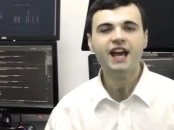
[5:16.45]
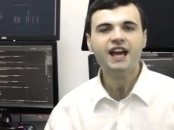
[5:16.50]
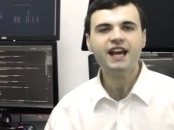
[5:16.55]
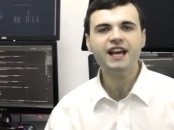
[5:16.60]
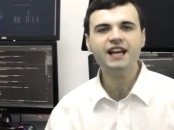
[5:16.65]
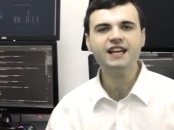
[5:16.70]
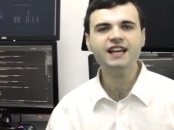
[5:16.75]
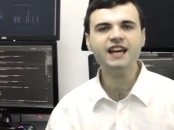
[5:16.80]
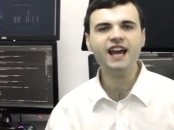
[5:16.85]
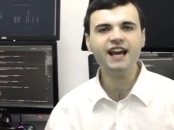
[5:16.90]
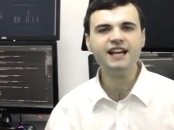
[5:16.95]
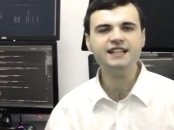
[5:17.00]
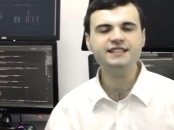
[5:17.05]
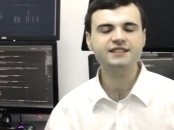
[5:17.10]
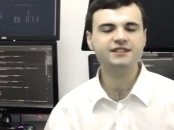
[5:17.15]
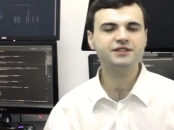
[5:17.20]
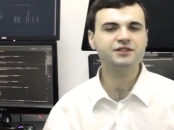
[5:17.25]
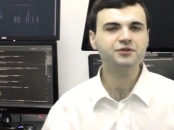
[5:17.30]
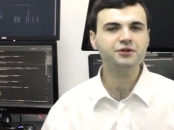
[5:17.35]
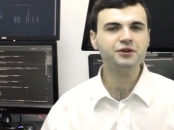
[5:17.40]
In
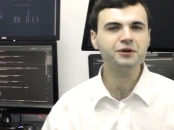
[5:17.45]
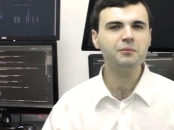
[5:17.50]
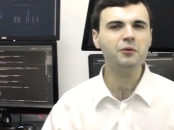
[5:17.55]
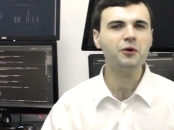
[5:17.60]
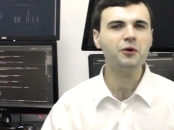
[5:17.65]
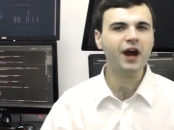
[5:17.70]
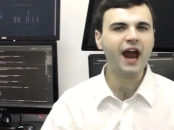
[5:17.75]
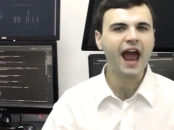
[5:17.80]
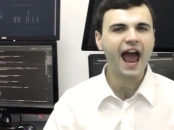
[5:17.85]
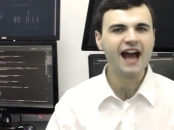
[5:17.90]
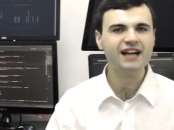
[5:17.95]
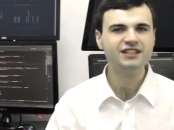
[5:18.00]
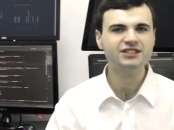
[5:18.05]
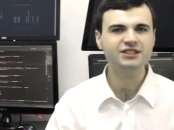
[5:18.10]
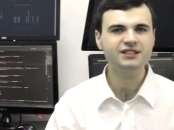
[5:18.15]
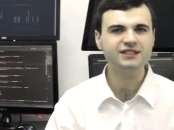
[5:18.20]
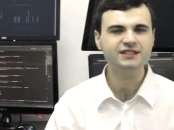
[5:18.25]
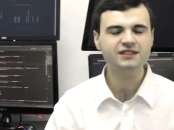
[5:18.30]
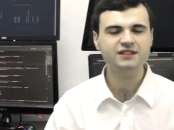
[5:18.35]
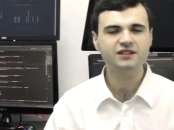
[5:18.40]
case there are more
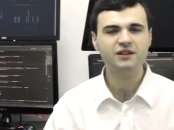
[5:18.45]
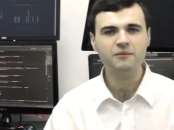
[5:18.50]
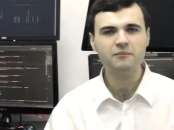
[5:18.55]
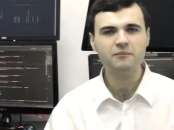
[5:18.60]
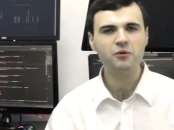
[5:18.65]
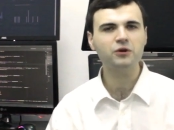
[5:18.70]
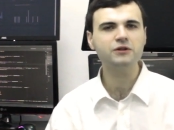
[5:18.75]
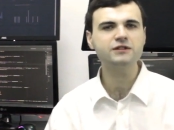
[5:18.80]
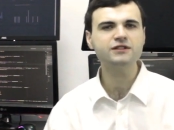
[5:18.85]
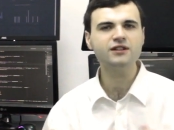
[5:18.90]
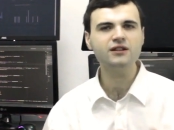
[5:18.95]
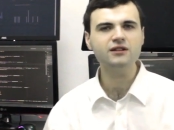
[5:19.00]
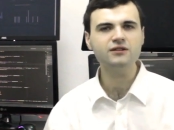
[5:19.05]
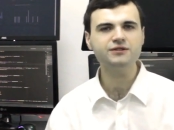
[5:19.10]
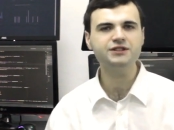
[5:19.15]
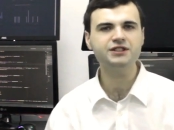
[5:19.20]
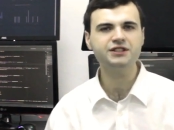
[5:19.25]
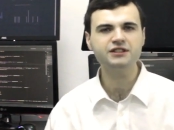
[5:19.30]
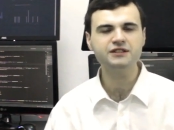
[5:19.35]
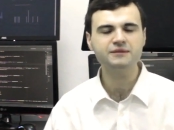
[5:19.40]
hashes, more
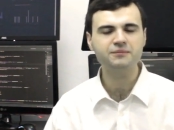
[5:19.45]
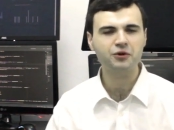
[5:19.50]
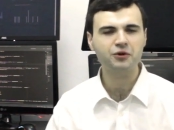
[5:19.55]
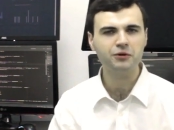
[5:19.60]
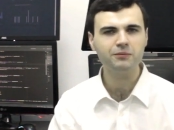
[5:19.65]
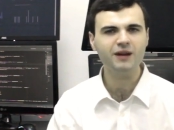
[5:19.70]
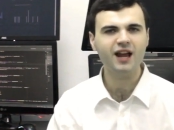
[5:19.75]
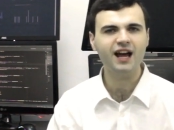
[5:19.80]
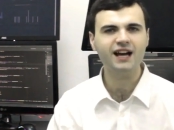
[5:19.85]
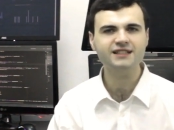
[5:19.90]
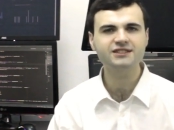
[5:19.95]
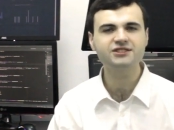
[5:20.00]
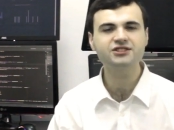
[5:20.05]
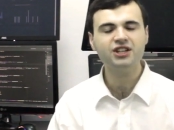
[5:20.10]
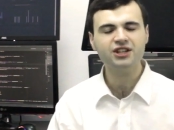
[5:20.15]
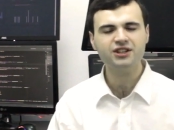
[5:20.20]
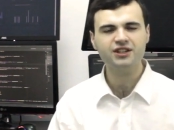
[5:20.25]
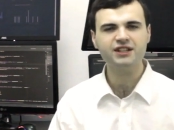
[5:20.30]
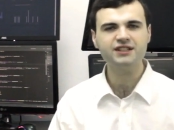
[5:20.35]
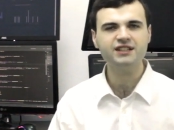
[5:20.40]
solutions, more blocks
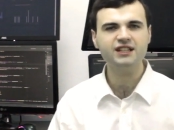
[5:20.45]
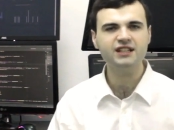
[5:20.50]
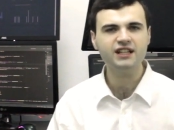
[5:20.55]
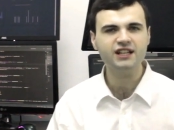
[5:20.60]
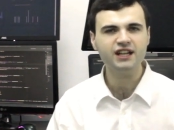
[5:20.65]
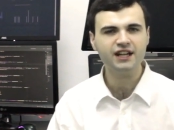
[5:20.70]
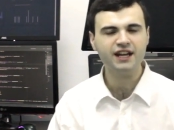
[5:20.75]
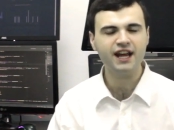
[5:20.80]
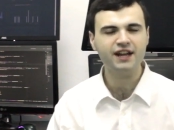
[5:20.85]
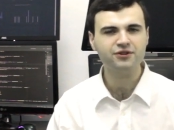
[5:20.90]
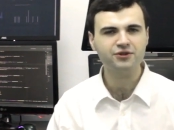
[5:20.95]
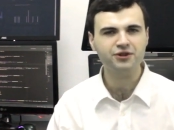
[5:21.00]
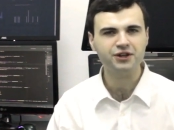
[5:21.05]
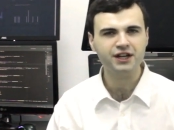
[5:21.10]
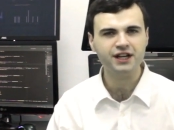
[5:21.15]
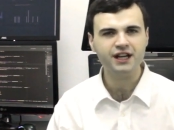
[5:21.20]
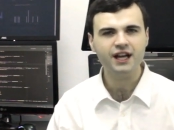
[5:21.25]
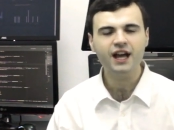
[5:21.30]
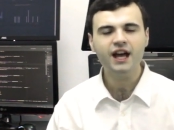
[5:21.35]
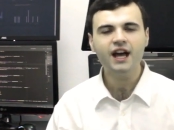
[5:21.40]
generated in the
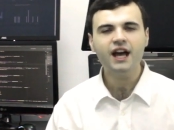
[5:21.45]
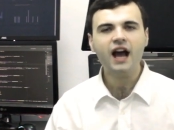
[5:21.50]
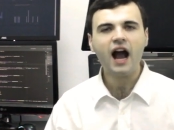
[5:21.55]
network,